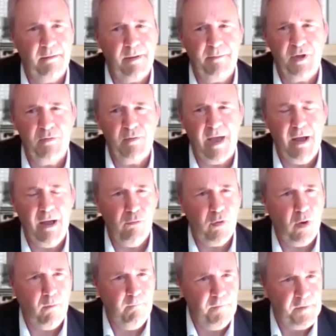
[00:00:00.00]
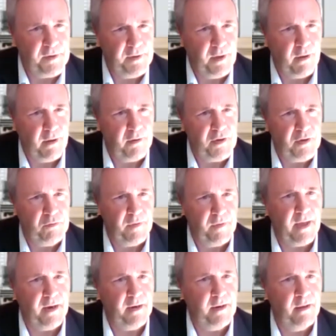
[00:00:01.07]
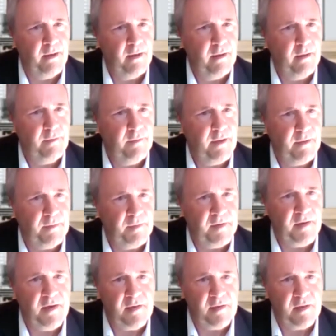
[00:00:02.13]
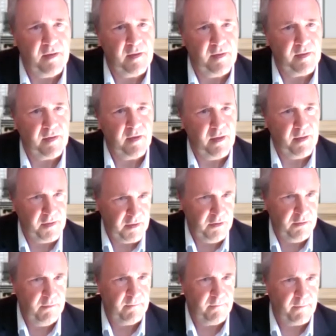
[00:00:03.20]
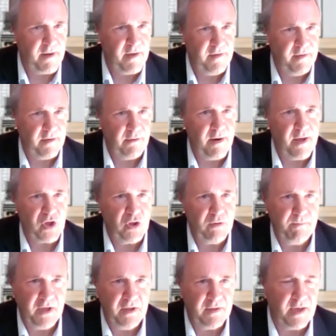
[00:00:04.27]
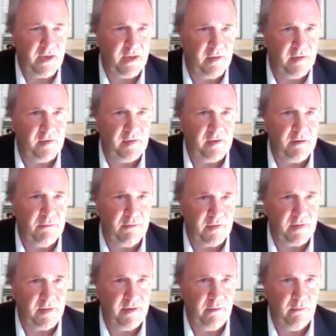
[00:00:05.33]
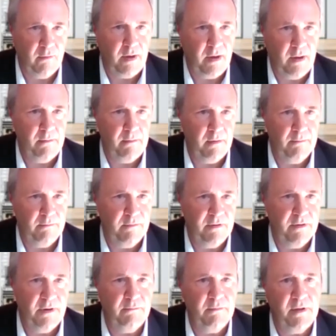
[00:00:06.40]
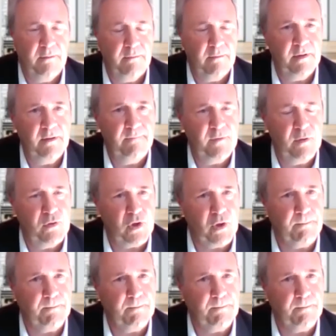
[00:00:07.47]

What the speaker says: I mean, how confident are you then that these concerns that you've raised are actually being taken seriously, or are in the future?